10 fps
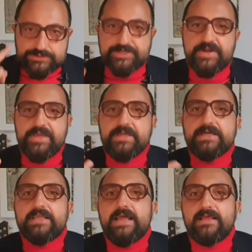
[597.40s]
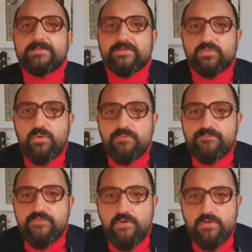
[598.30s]
Three classes of
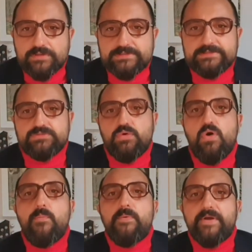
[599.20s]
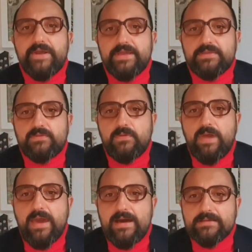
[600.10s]
forces operate to
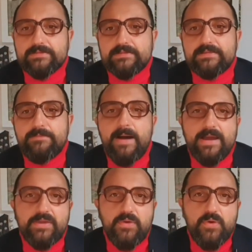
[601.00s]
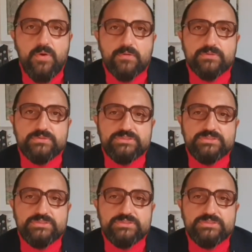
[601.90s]
cause the demand curve to